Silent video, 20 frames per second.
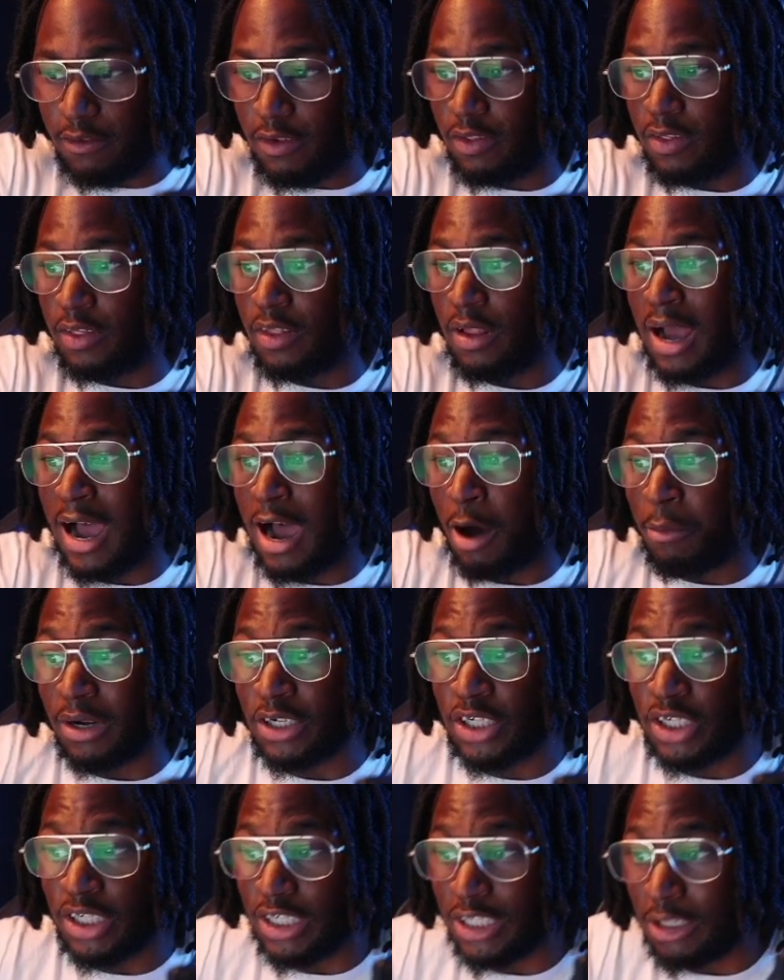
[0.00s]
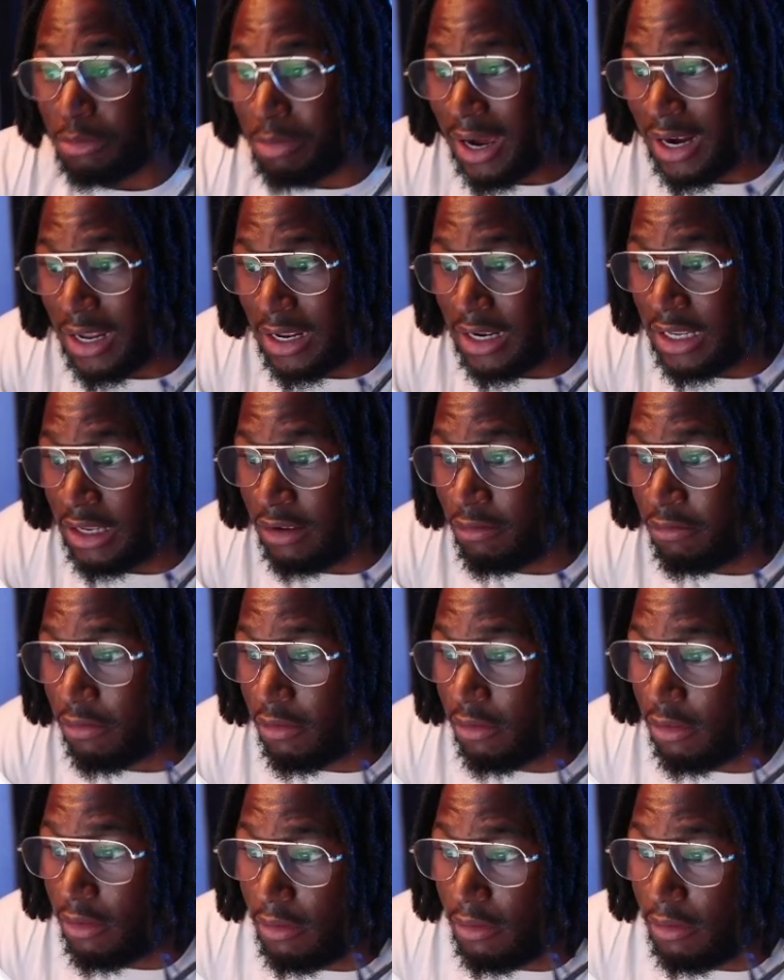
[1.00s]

How much is it to buy the Neve?